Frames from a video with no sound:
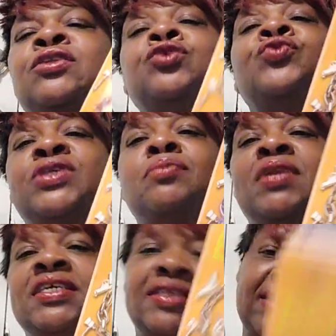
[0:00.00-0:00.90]
two
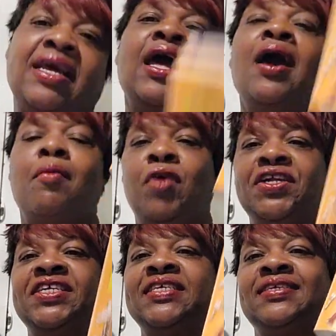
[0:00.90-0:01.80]
siblings,
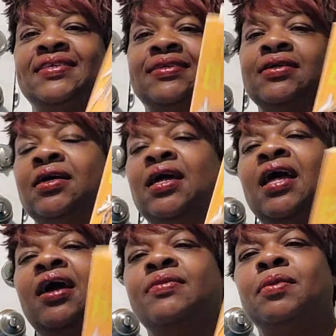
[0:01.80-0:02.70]
brother and a sister.
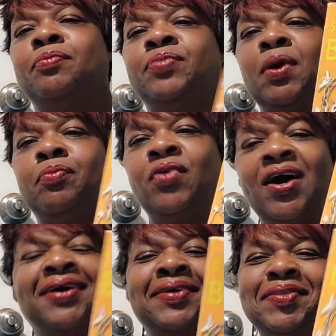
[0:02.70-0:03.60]
The
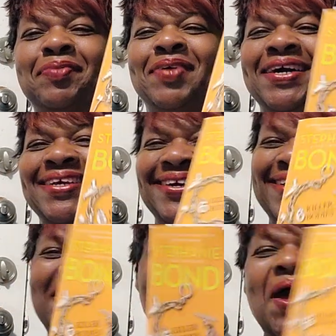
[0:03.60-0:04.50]

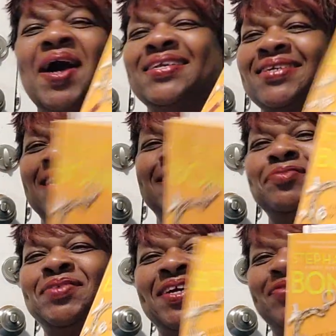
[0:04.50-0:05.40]
brother has gotten
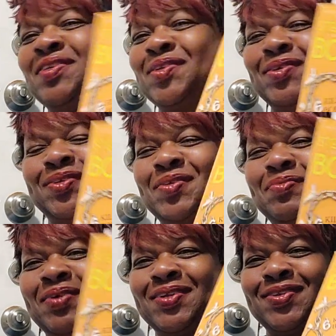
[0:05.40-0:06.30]
himself into
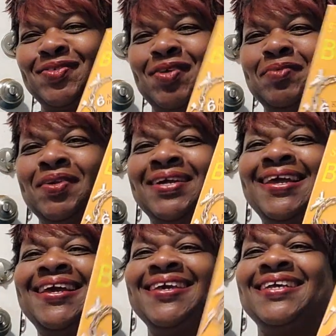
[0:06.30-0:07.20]
so much trouble.
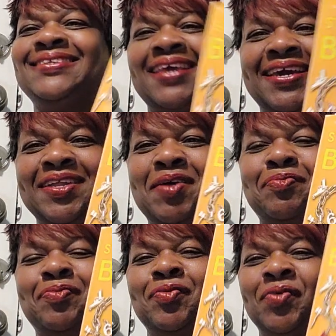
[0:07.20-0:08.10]
He has taken
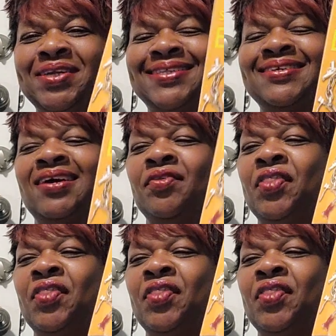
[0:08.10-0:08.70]
up with